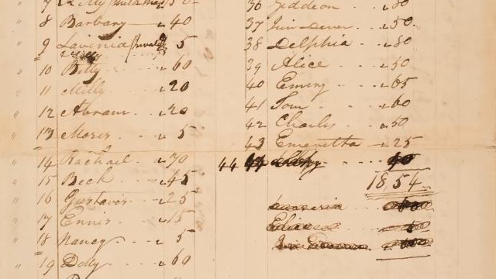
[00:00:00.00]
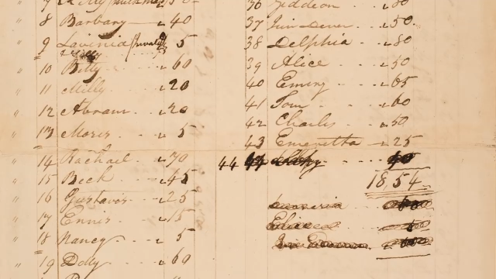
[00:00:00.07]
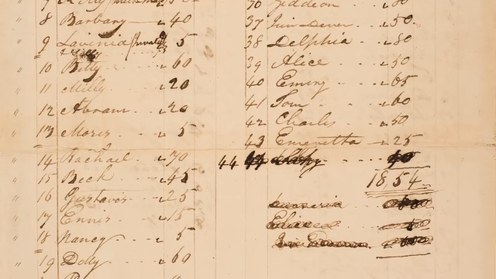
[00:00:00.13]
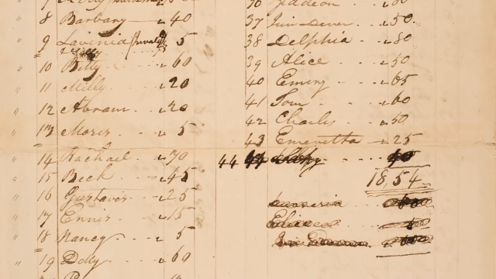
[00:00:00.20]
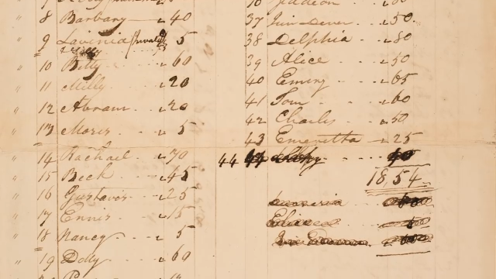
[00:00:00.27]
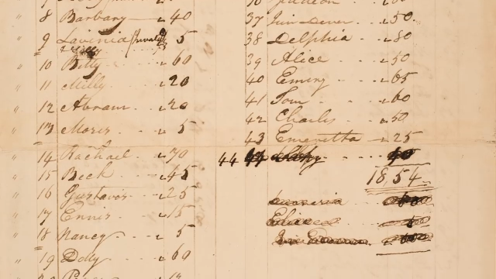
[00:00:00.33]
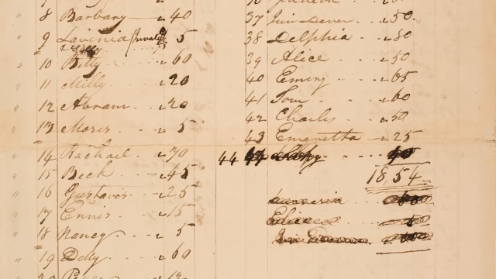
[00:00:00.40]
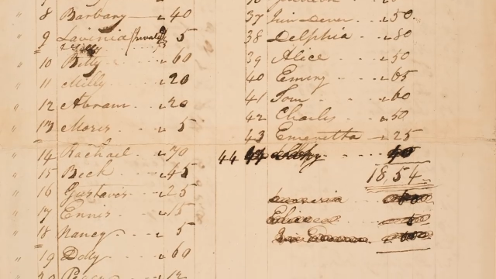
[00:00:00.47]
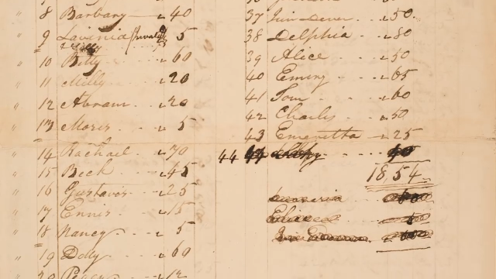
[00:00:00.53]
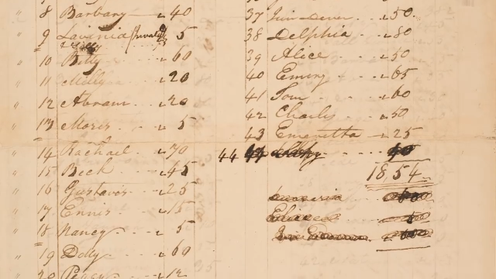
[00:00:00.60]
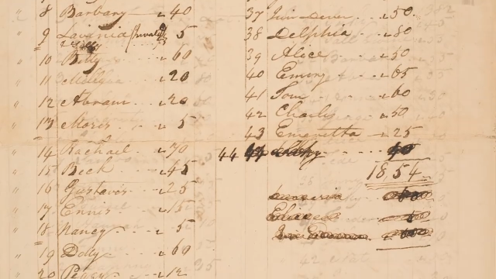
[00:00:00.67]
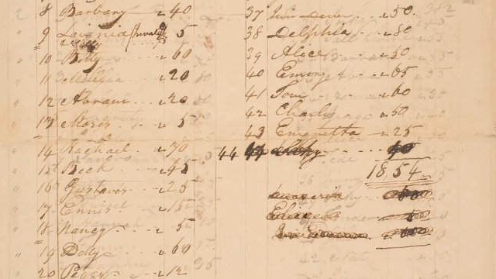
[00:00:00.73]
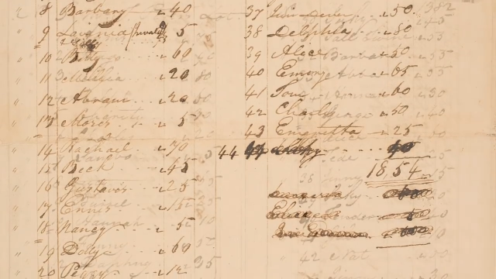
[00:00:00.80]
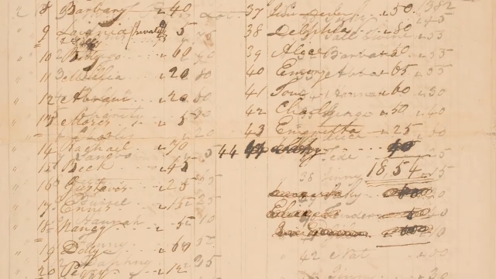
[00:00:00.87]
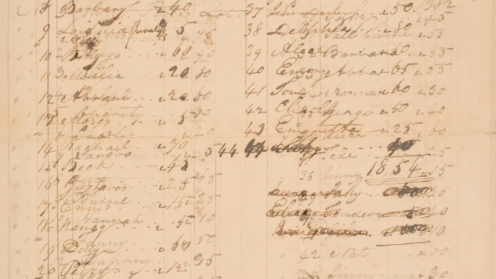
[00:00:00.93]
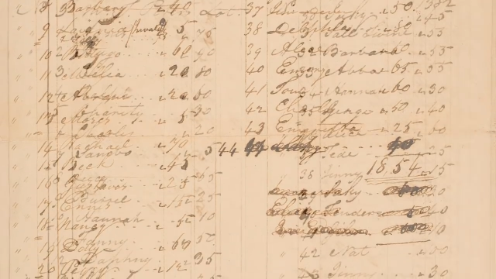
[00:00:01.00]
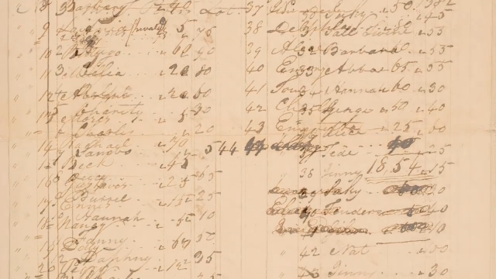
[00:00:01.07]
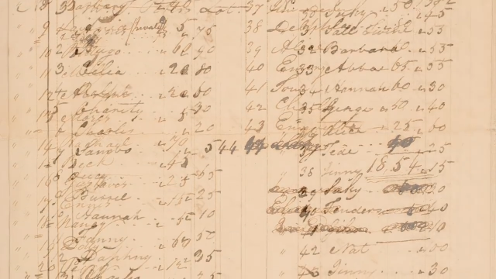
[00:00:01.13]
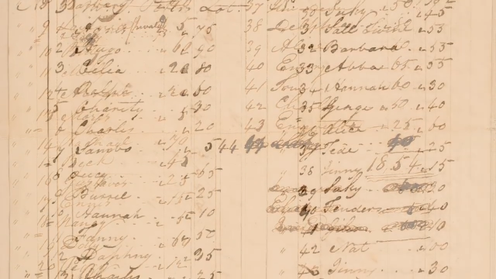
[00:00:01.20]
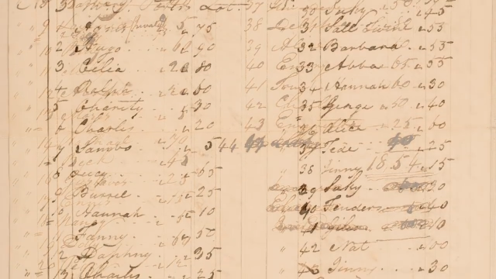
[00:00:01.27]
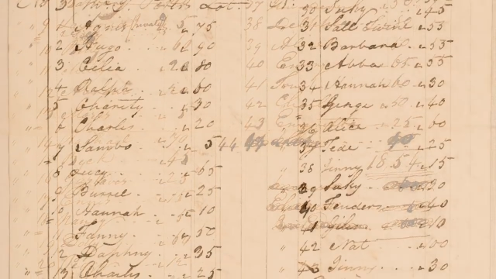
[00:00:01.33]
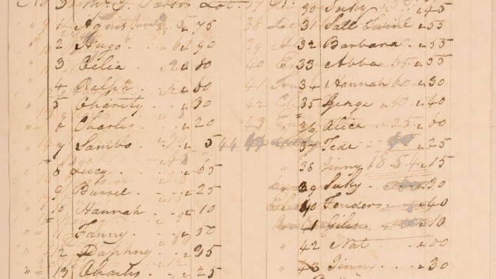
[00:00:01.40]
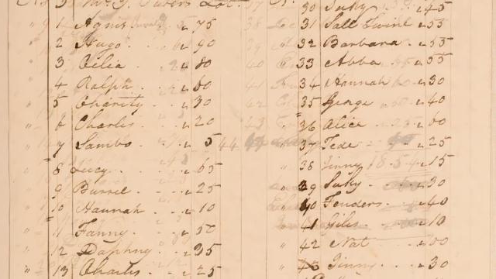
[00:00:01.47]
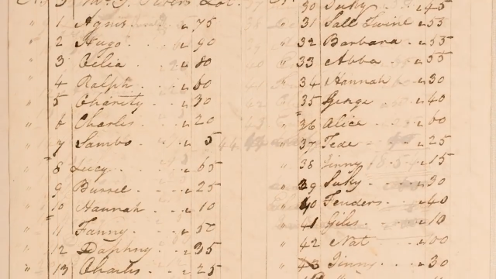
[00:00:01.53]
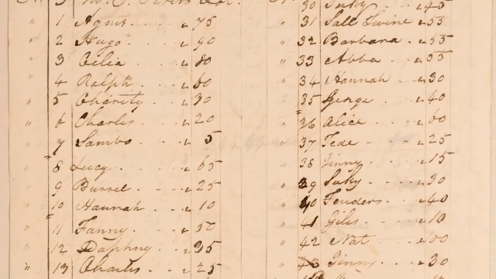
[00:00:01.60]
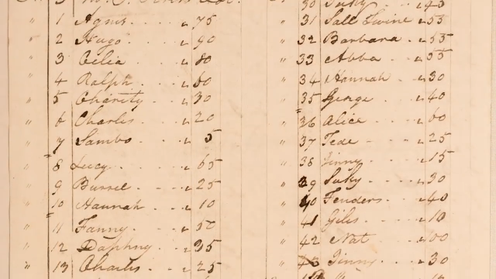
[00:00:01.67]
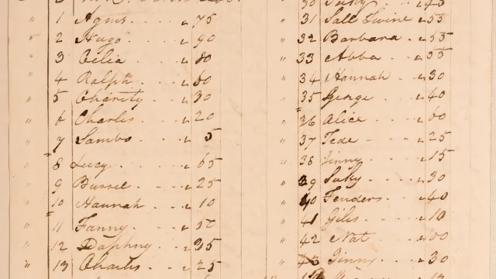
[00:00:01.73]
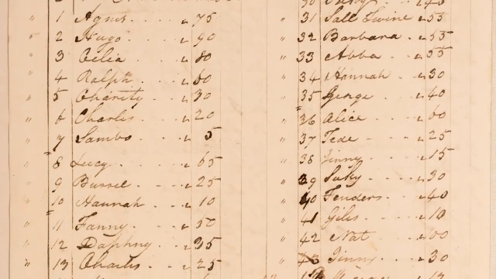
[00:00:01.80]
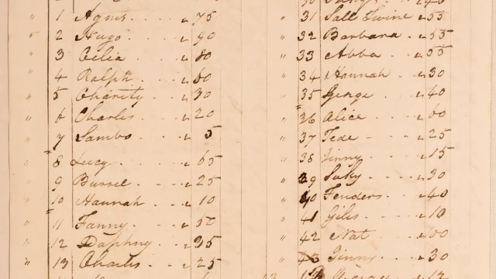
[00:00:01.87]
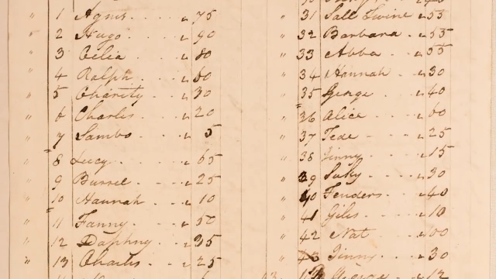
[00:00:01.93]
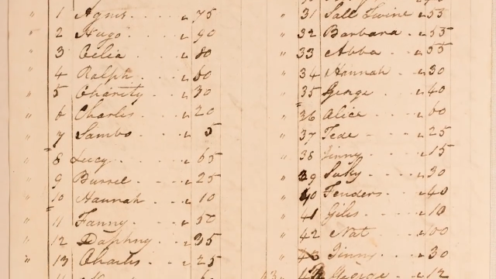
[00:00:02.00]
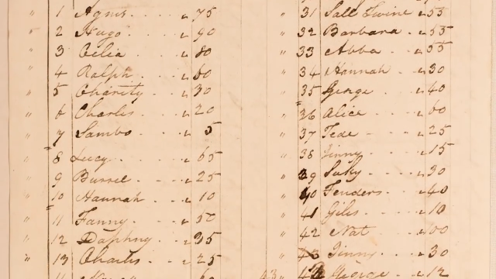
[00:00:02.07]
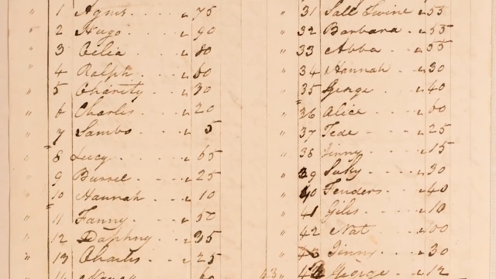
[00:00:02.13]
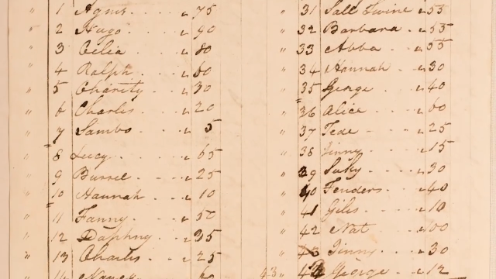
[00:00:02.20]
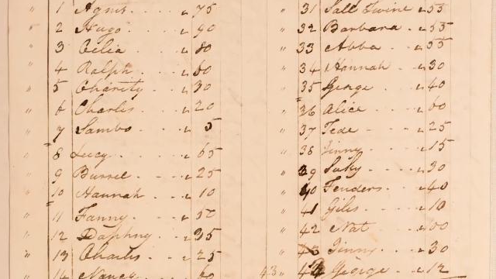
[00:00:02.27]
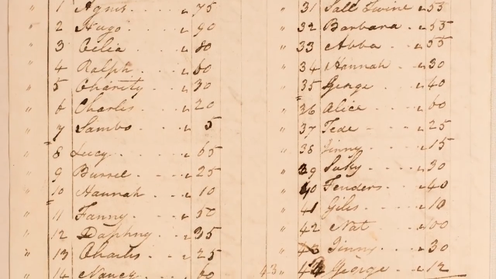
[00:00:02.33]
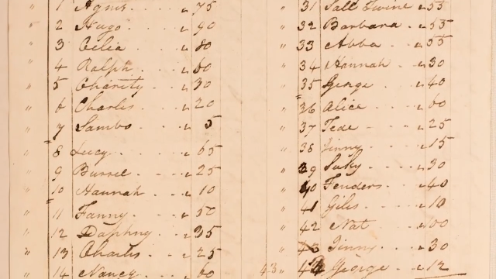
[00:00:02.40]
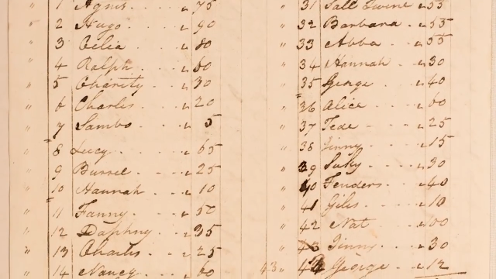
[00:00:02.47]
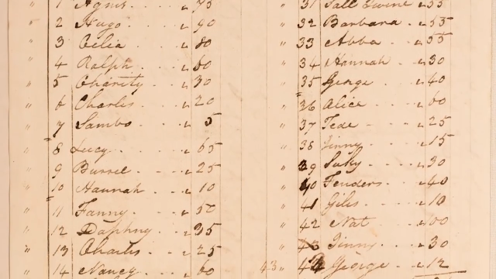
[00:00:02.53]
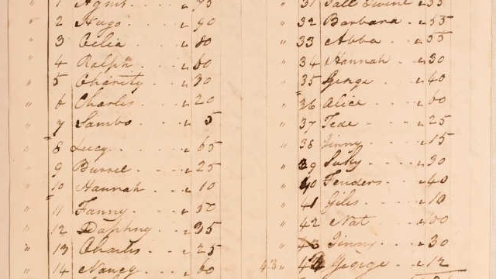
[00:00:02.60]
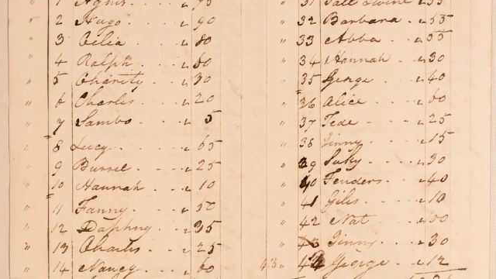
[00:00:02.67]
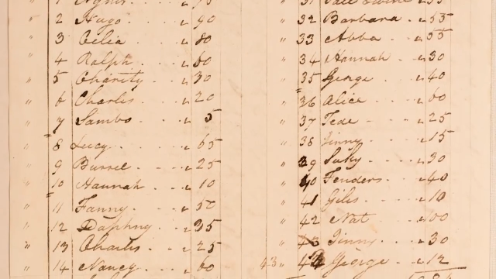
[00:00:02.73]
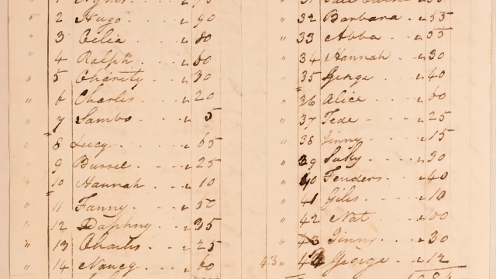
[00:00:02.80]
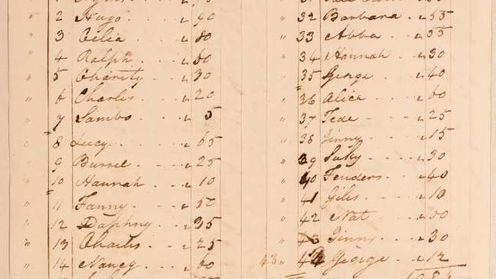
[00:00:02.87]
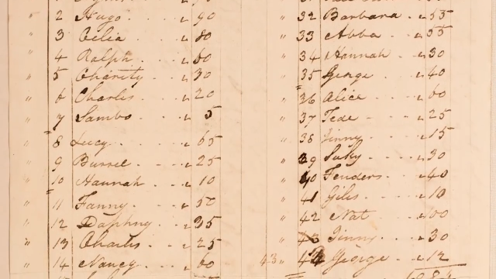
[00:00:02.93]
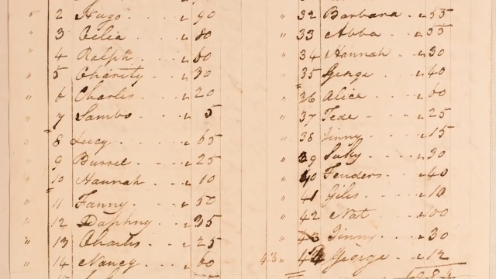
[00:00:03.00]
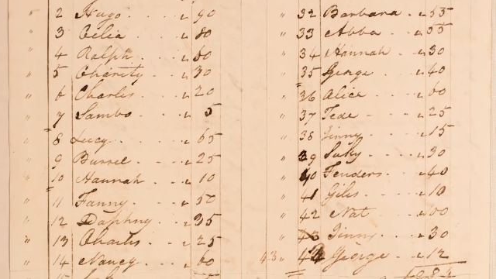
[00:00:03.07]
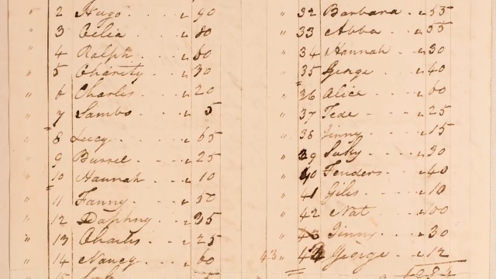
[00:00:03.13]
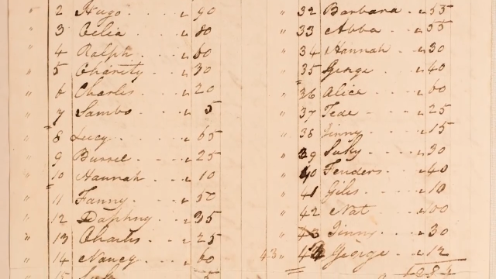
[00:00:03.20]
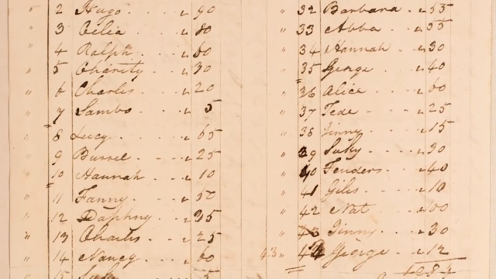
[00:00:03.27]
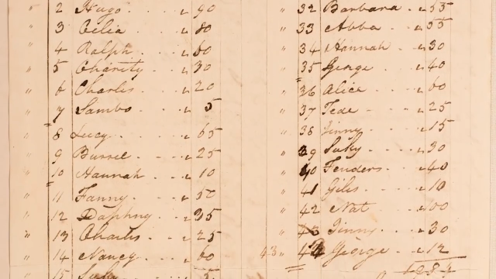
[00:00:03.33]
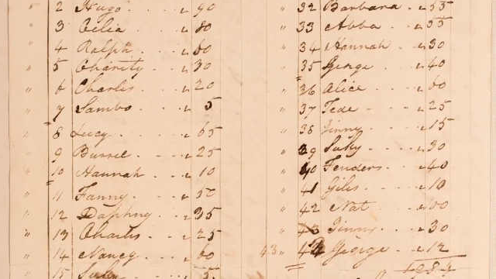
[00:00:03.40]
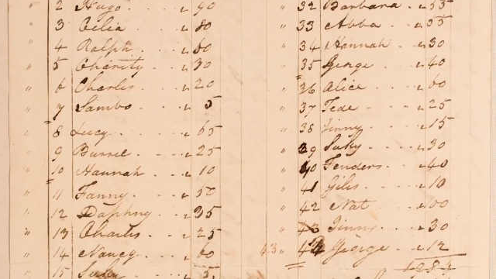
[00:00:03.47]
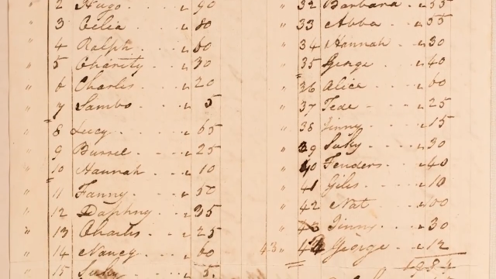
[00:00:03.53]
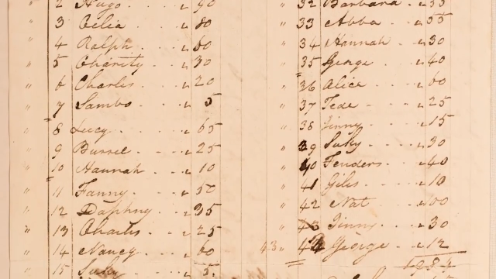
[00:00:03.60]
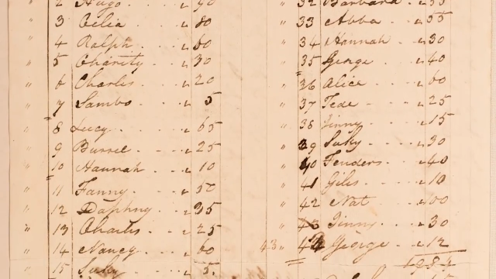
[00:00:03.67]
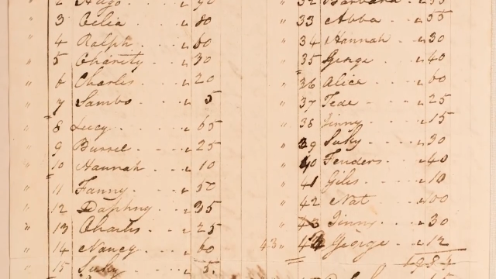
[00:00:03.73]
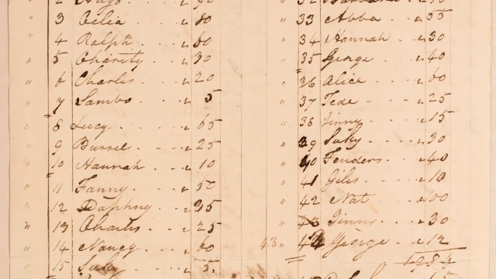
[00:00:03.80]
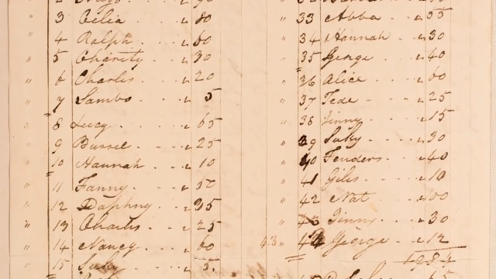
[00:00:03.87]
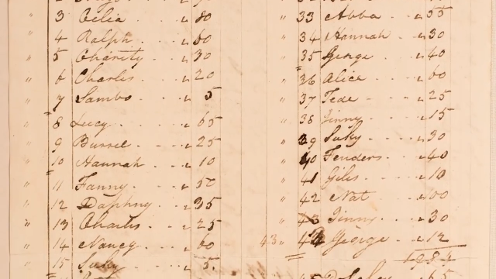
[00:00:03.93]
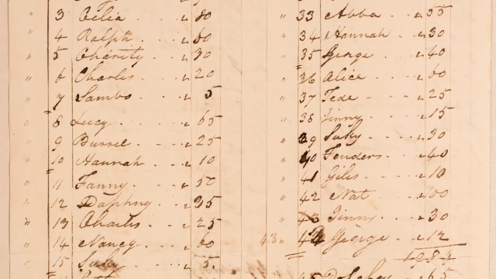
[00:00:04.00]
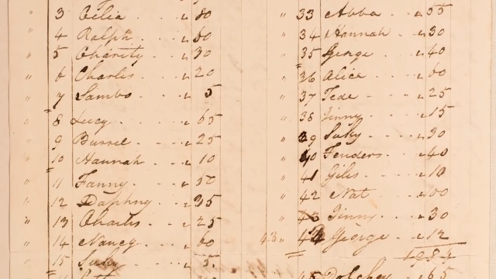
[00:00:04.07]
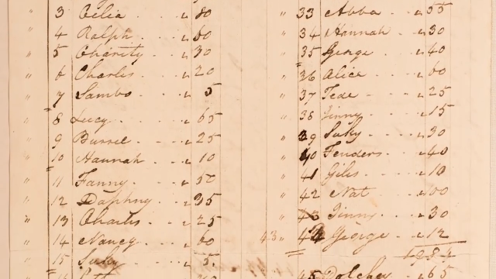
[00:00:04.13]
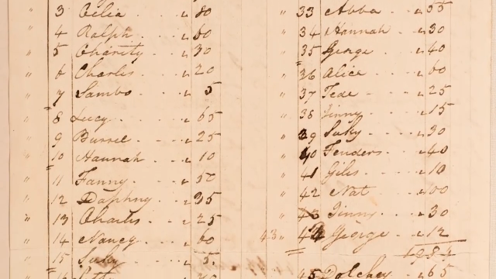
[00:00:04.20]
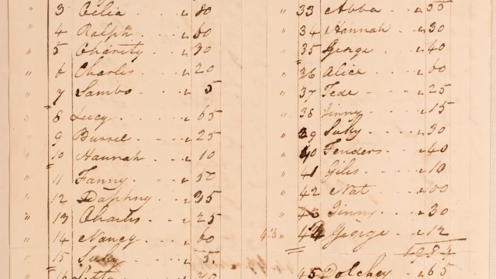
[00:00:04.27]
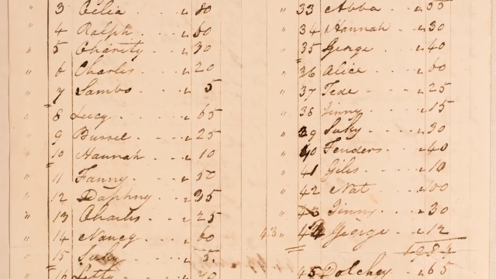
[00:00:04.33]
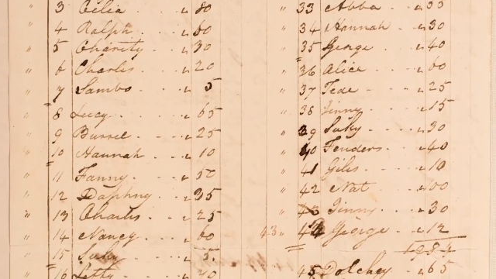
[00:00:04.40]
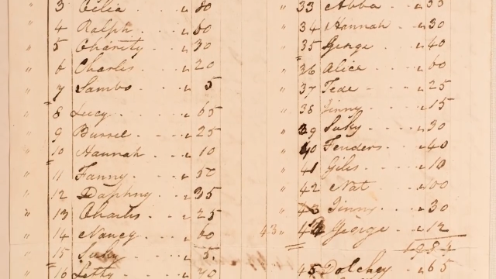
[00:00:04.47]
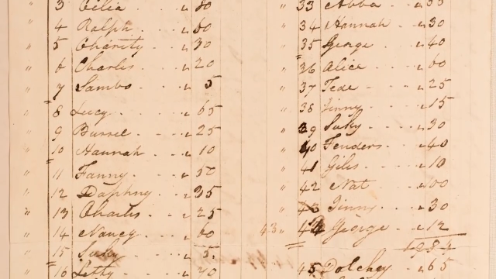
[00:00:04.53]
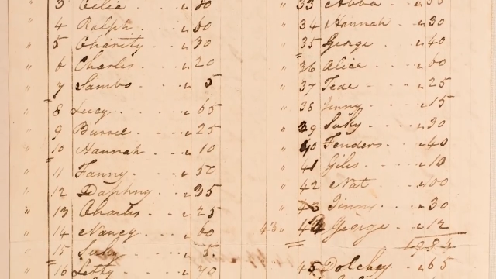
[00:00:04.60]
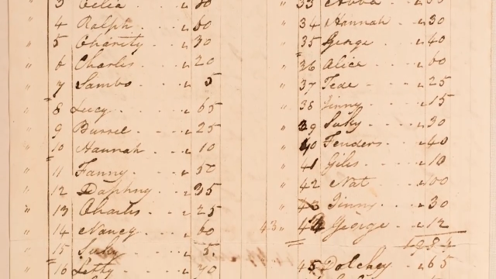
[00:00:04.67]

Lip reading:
No face is visible, so there are no lips to read.